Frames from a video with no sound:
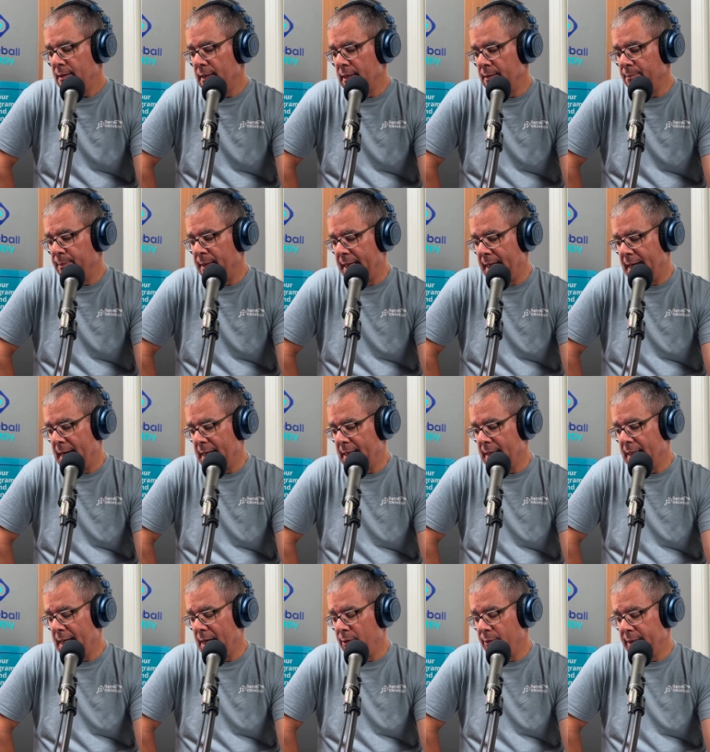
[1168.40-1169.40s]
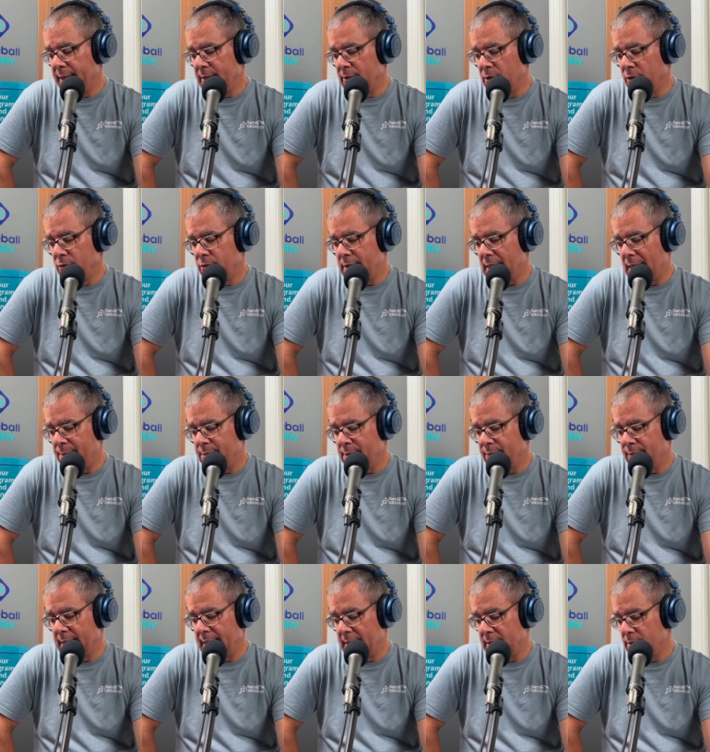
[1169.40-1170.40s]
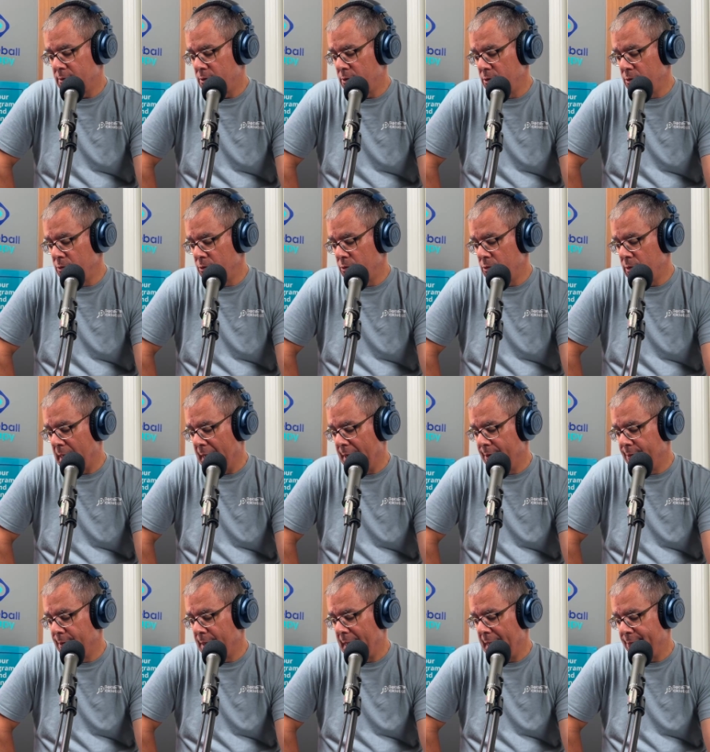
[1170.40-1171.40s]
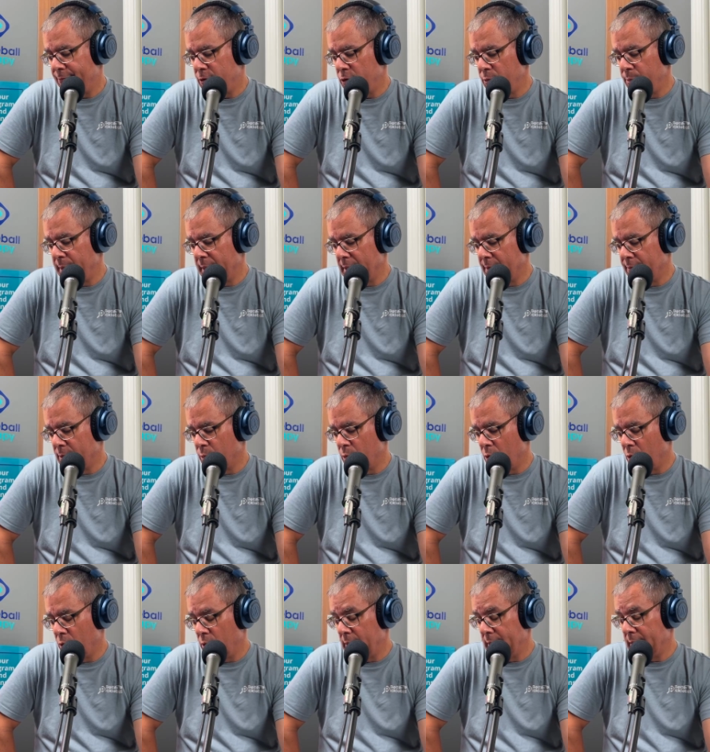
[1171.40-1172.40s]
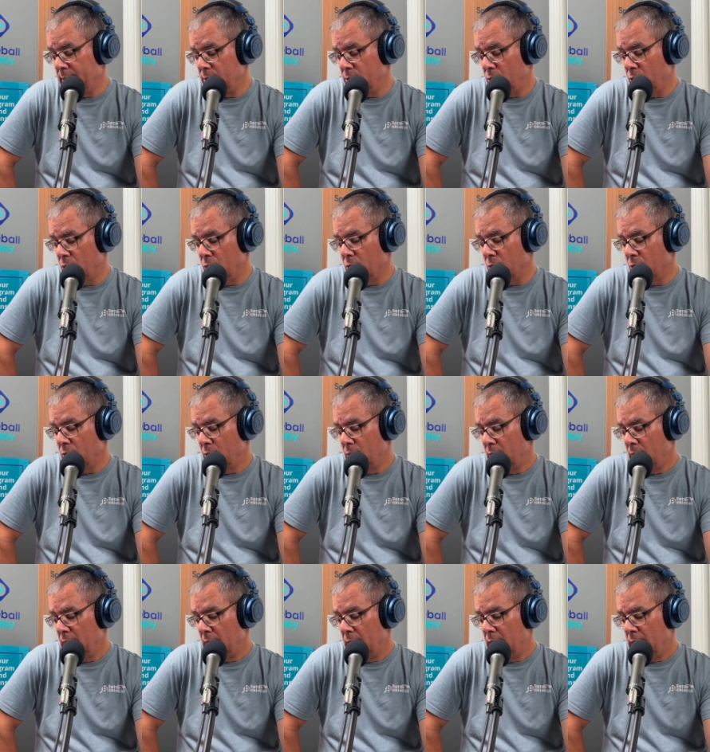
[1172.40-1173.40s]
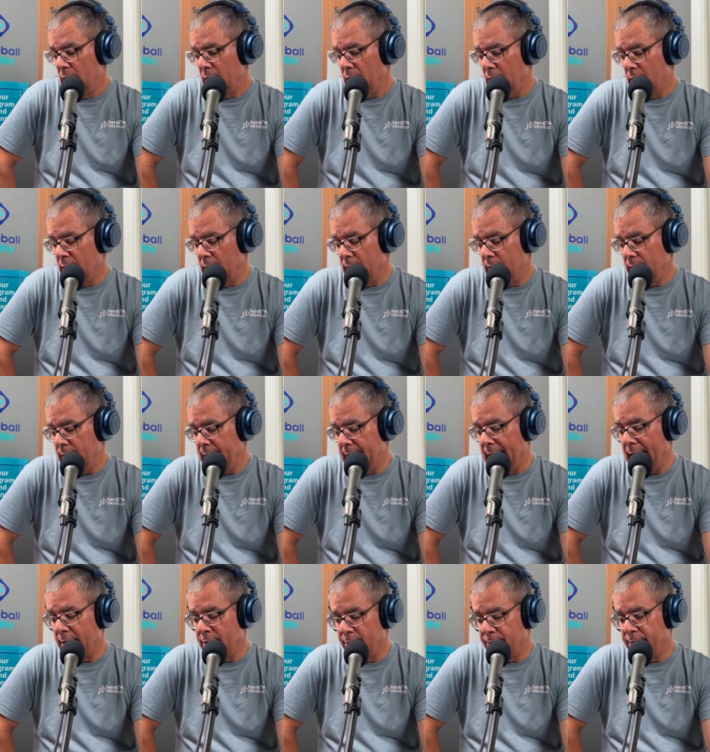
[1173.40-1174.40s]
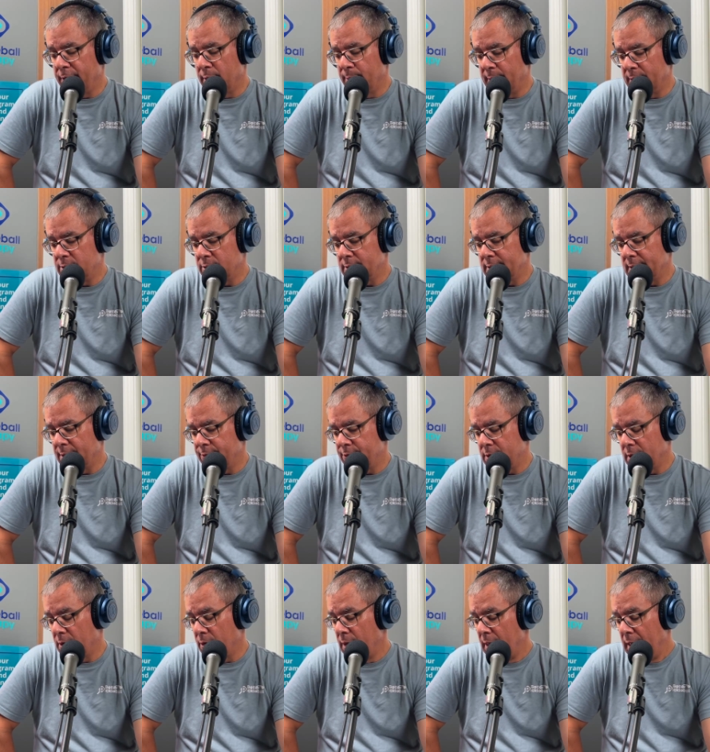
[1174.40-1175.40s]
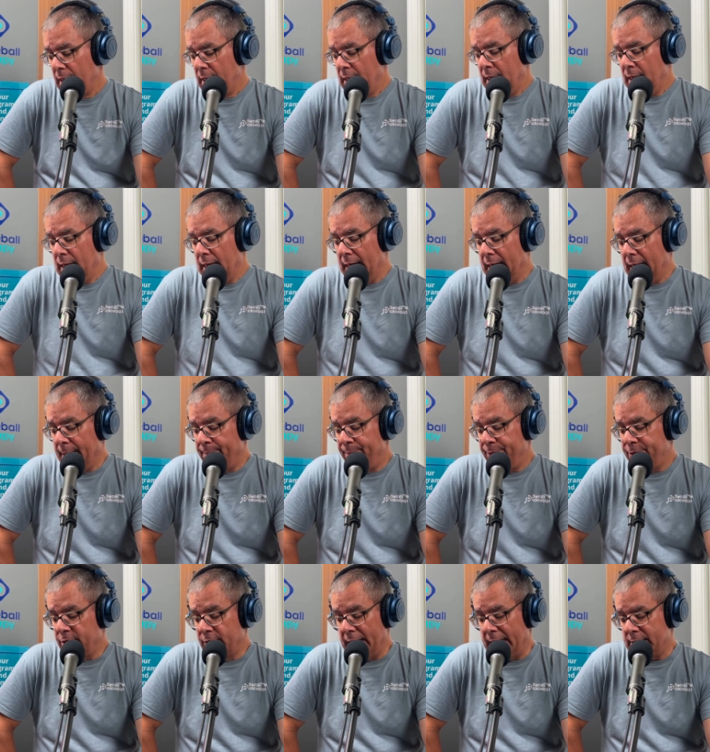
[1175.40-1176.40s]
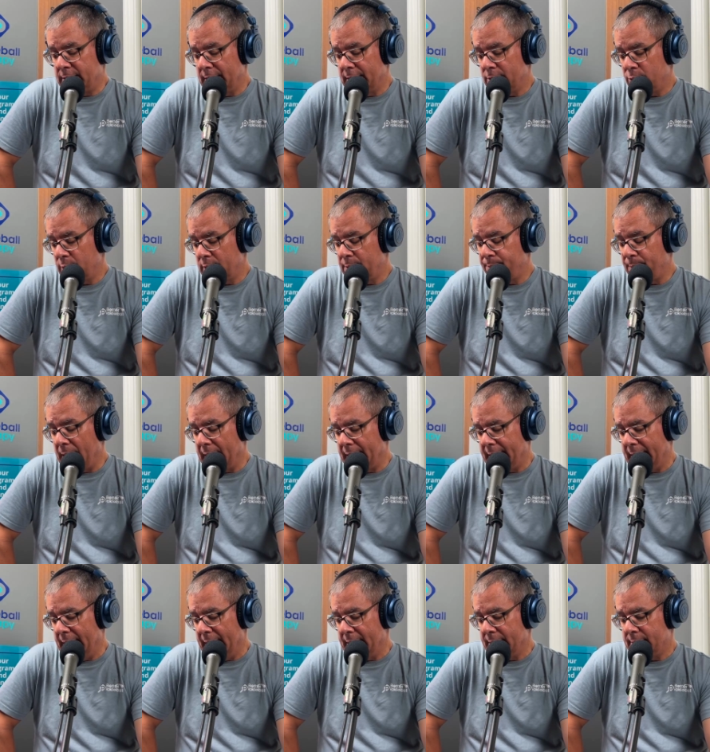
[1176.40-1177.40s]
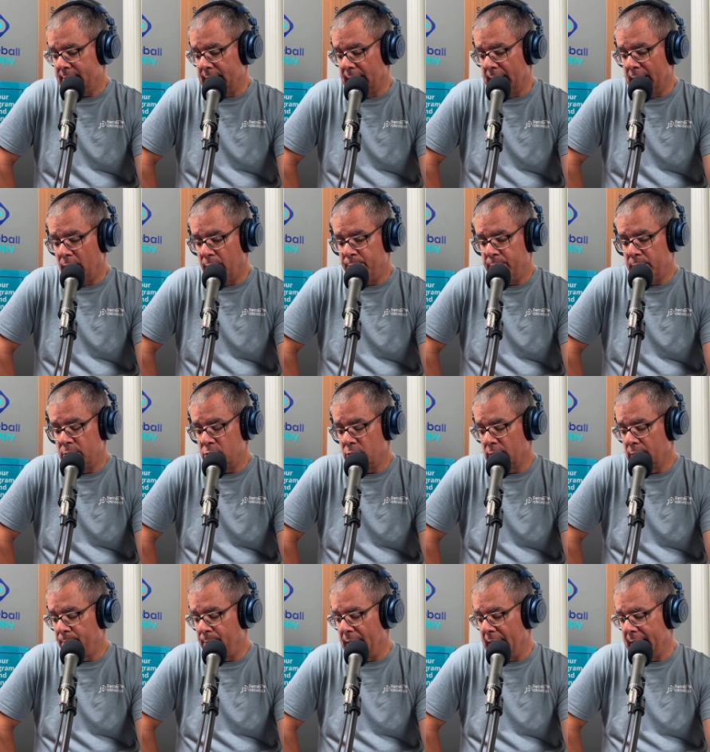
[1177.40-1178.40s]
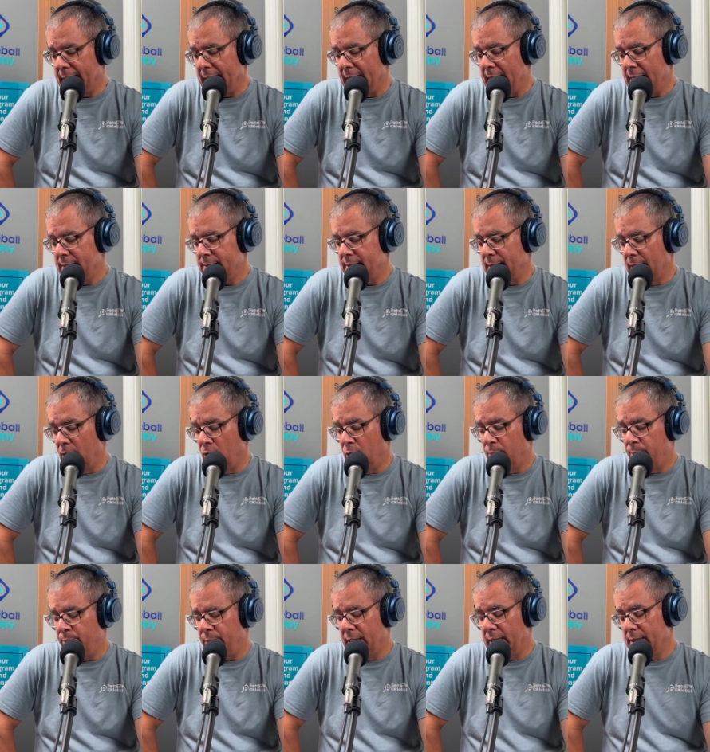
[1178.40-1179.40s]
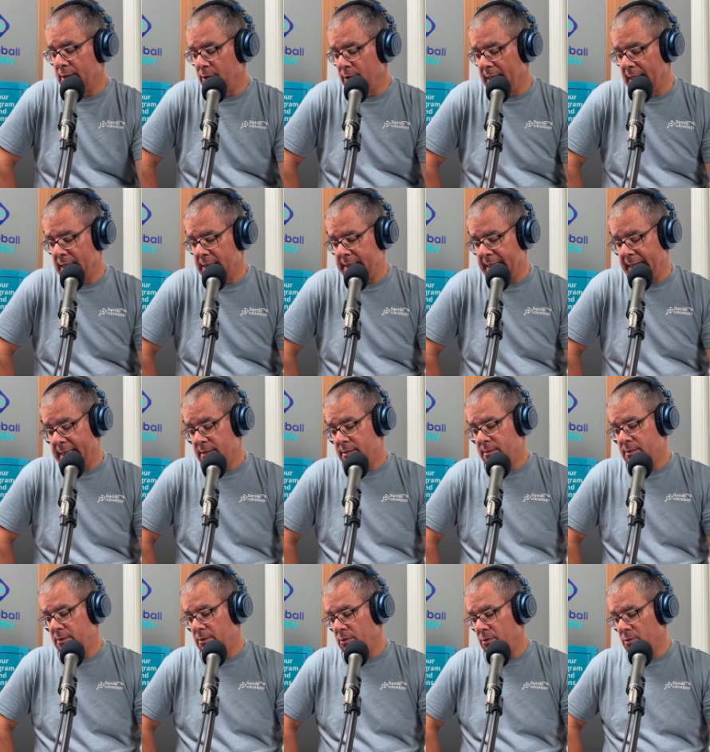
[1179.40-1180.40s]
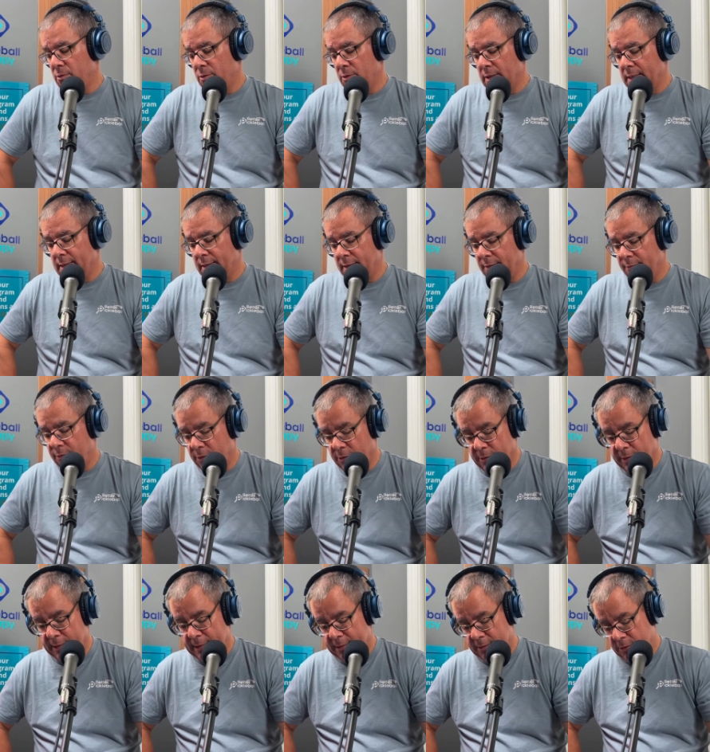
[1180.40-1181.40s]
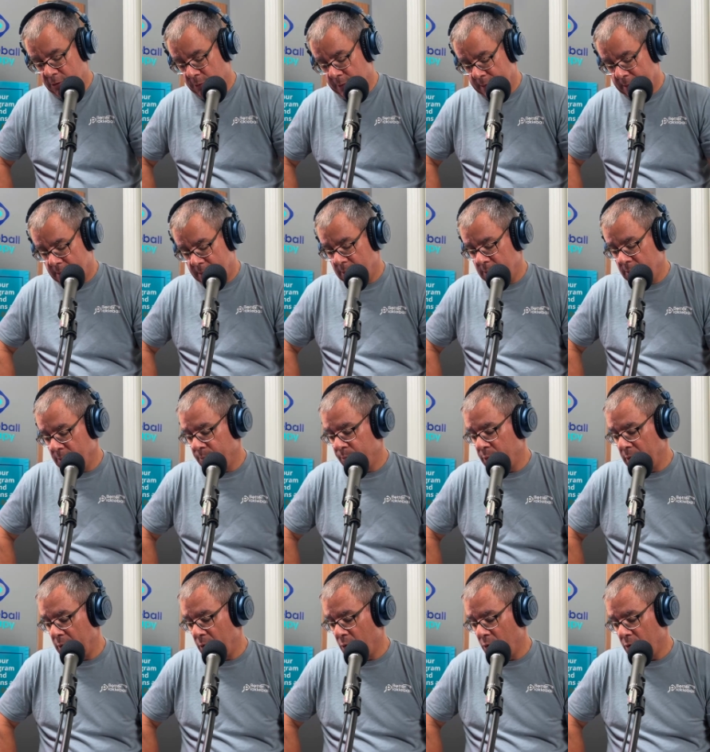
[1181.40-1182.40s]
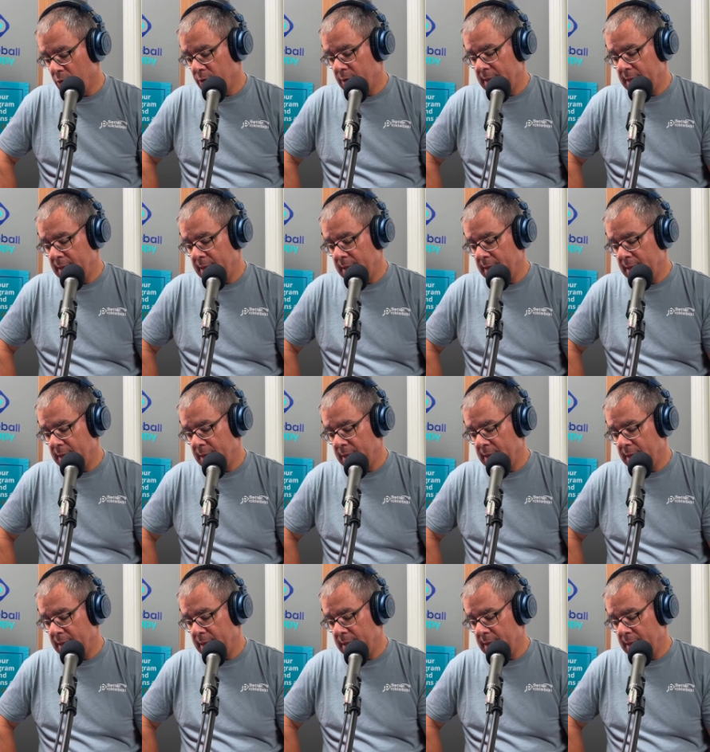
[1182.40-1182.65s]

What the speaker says: by not allowing those types of things to have too big of a role in your in how you feel about yourself. So that's this week's podcast. I hope you enjoyed the podcast. I hope you get a chance to, if you're into it, to pre-order